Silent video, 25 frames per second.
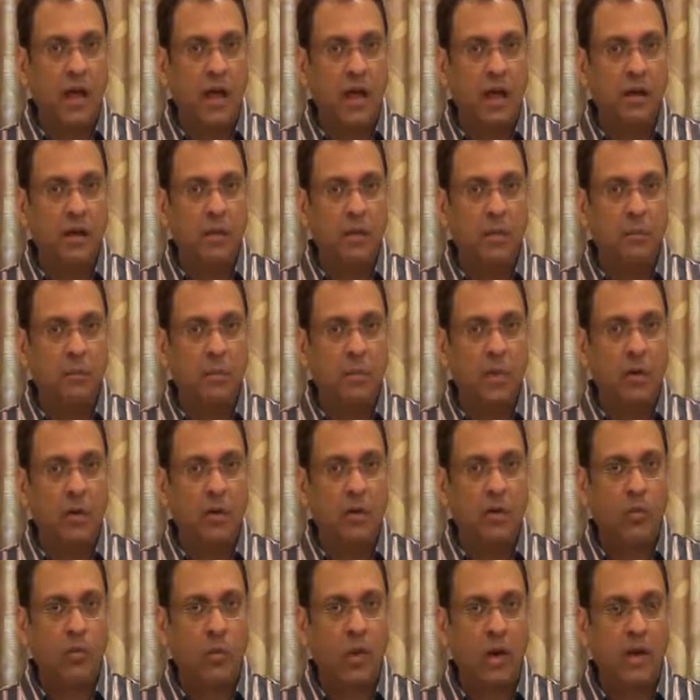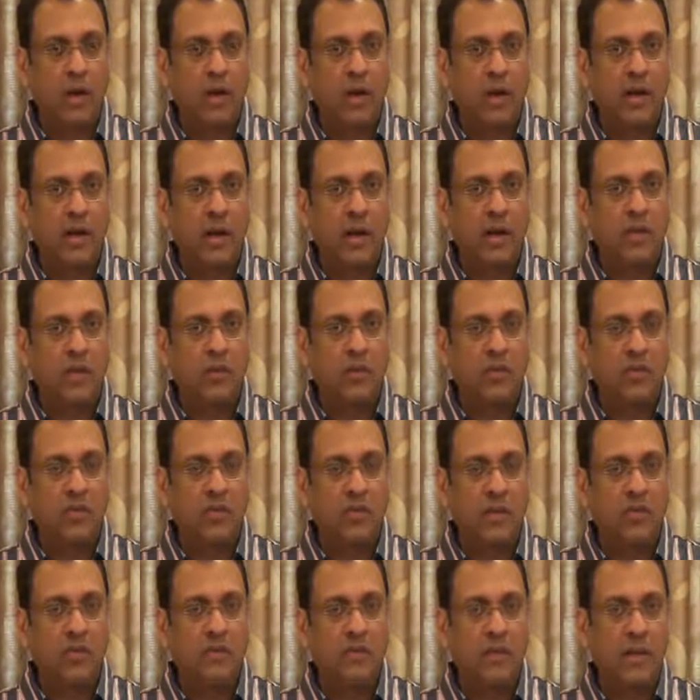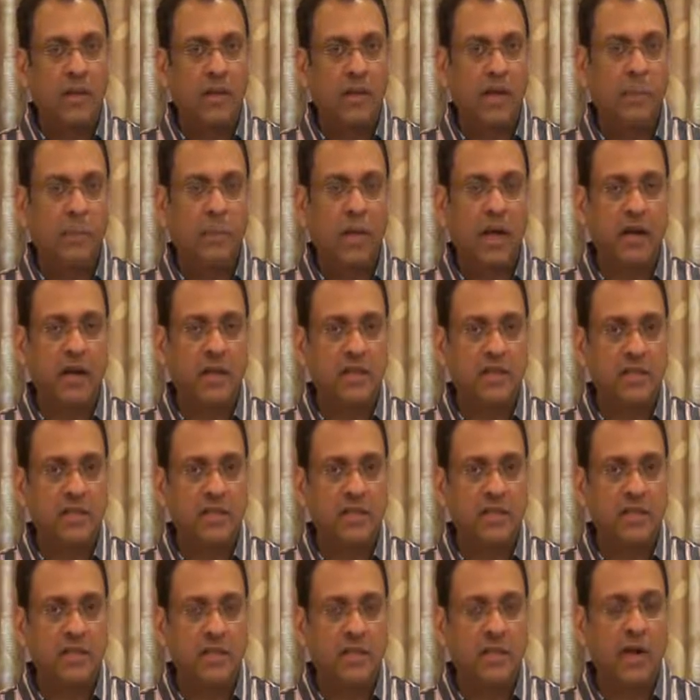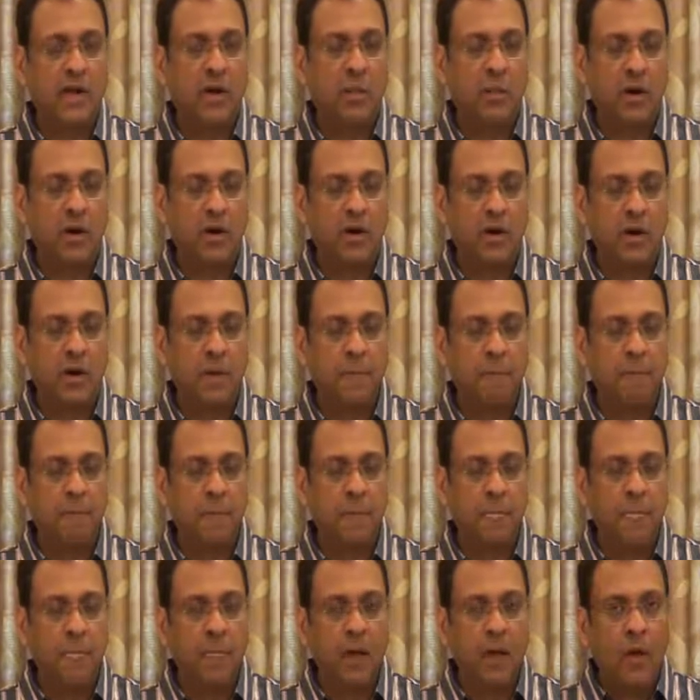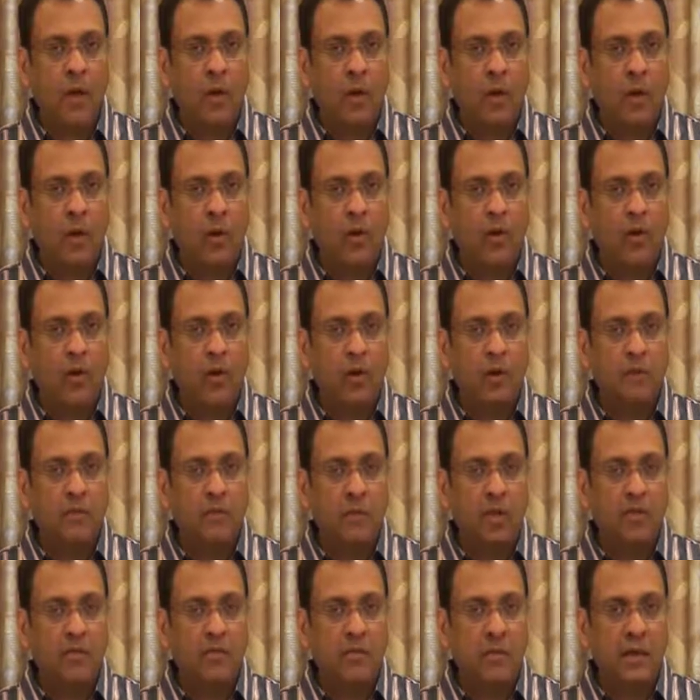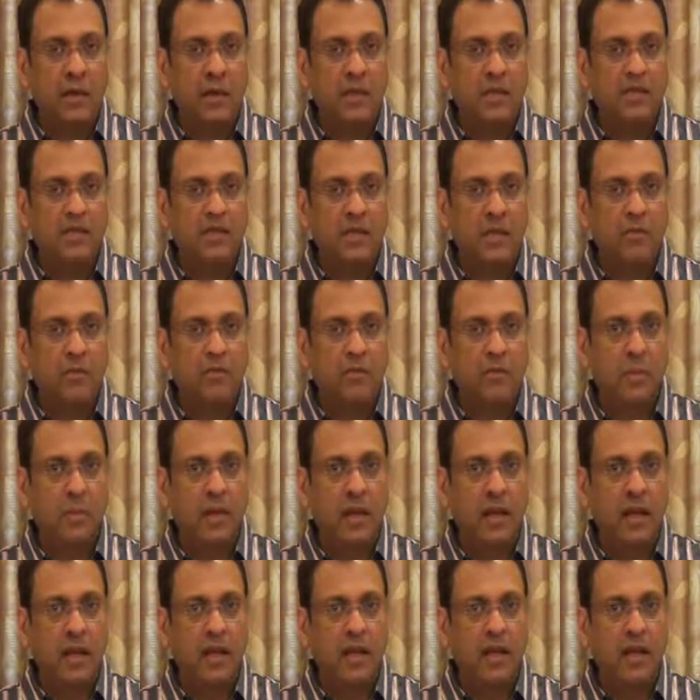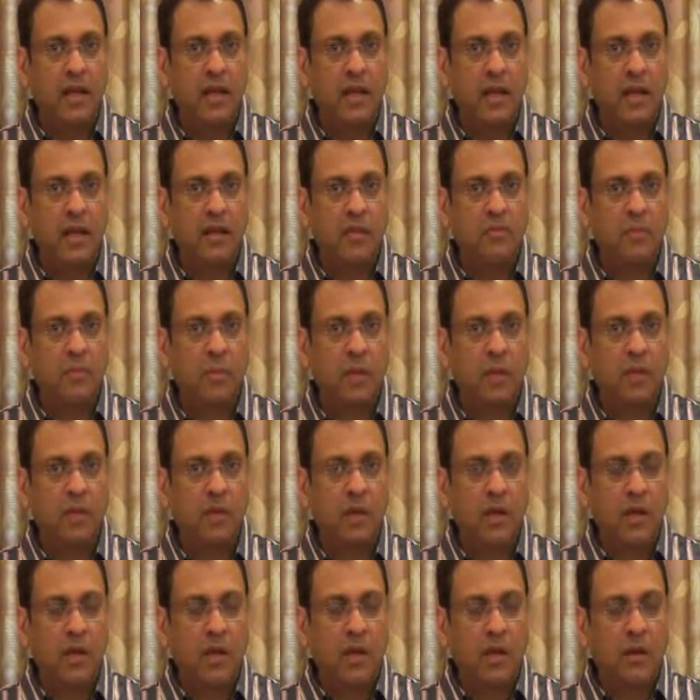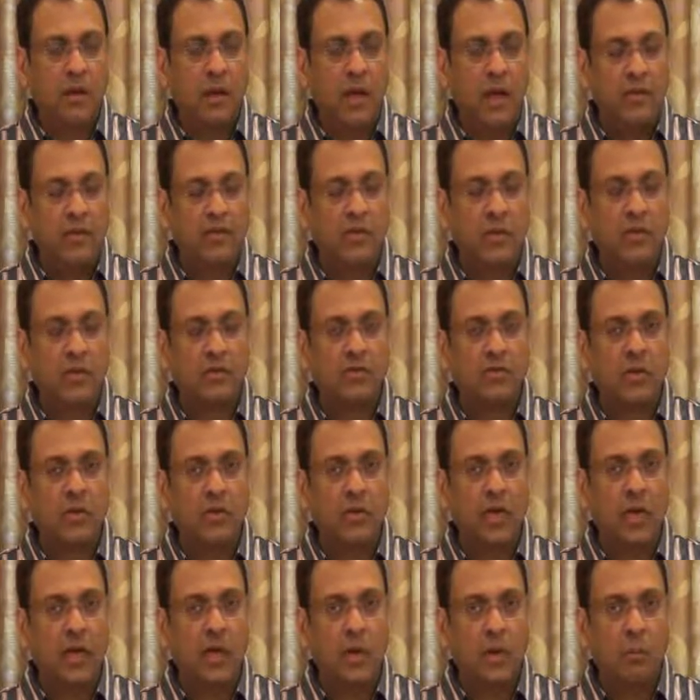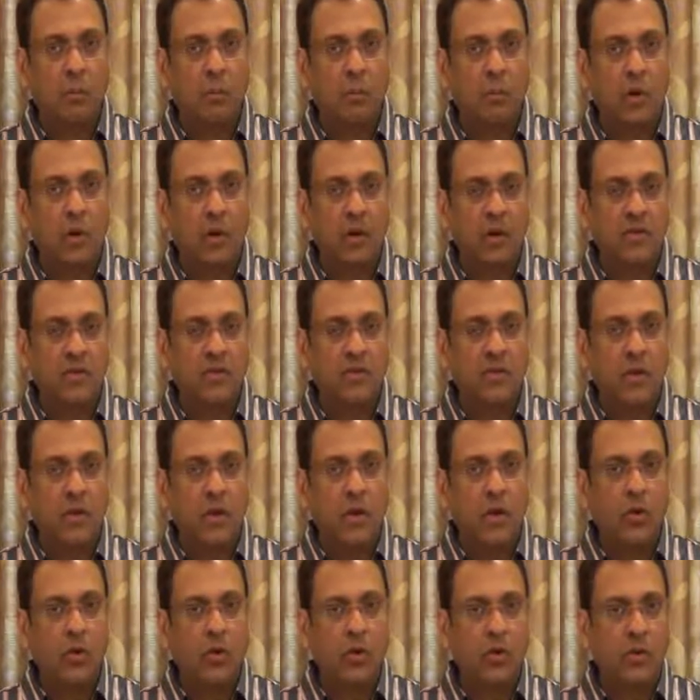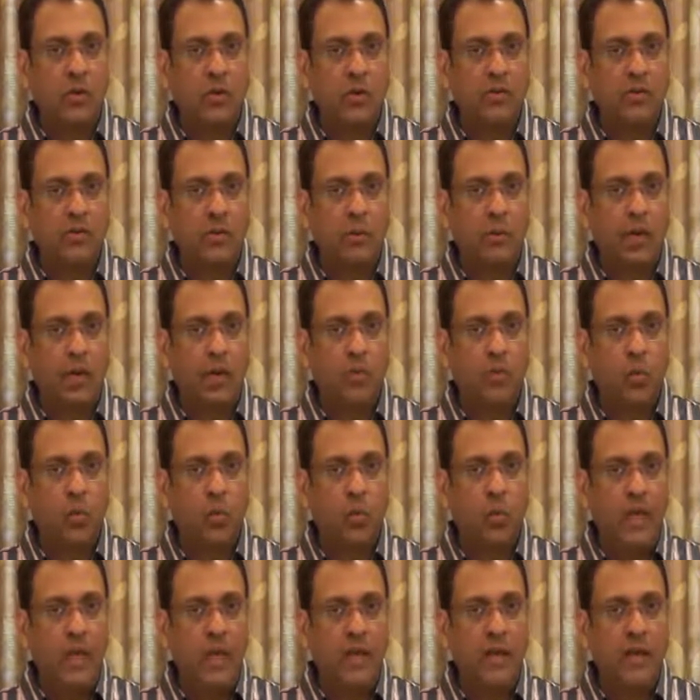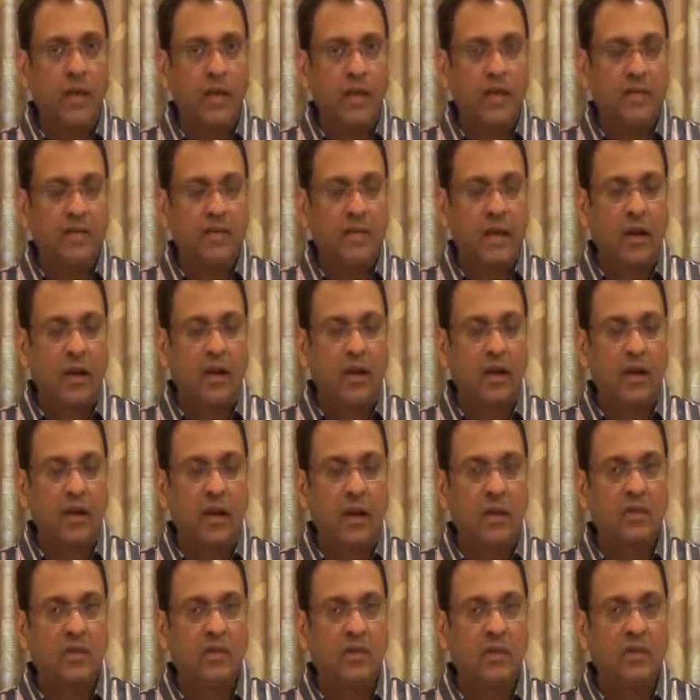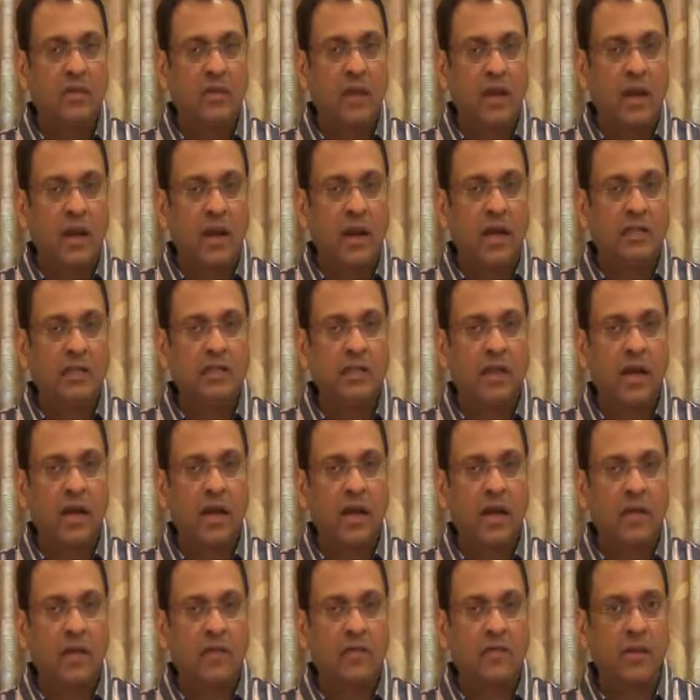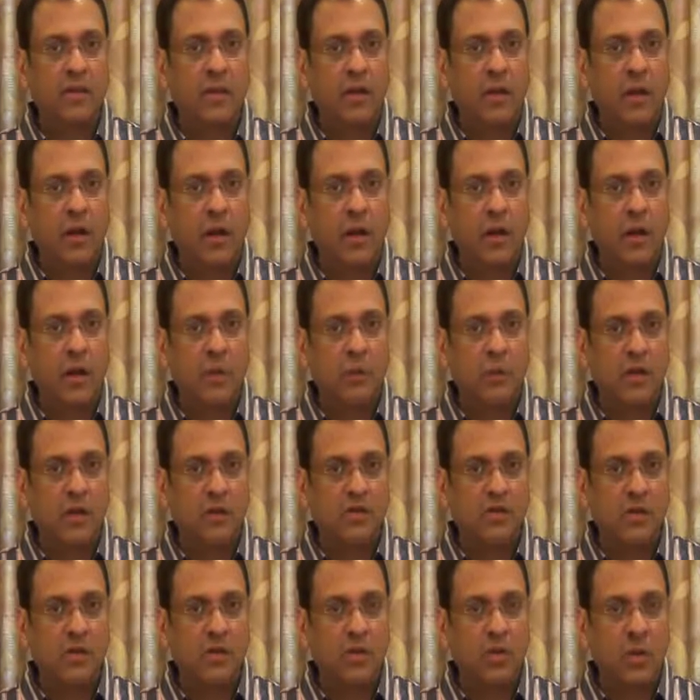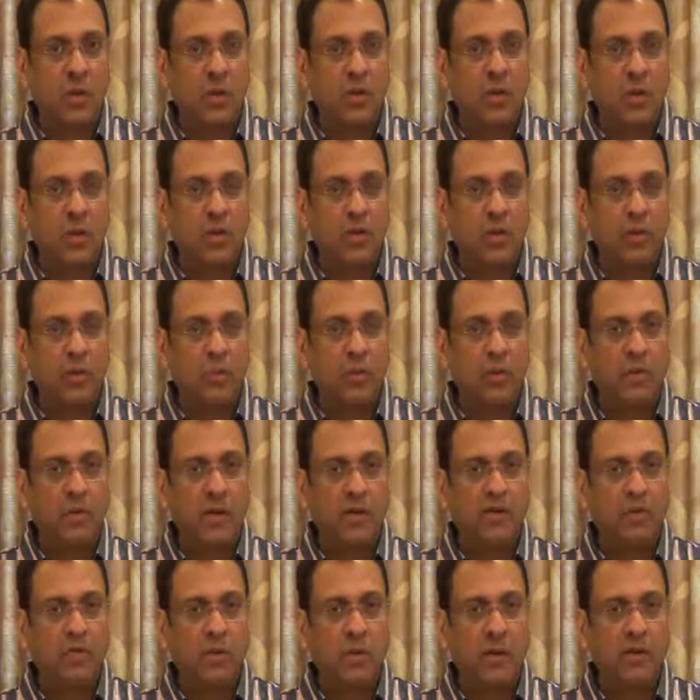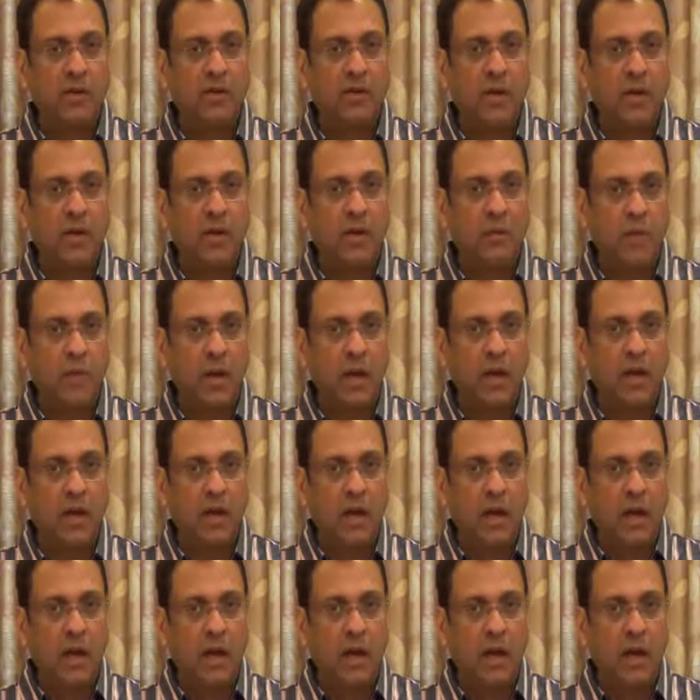and below 108 would see further bearishness in the commodity. Overall, base metal seems to be highly range bound, as also the bullions. Crude is a bit weak, sell on rises. Natural gas positive above the pivots mentioned in my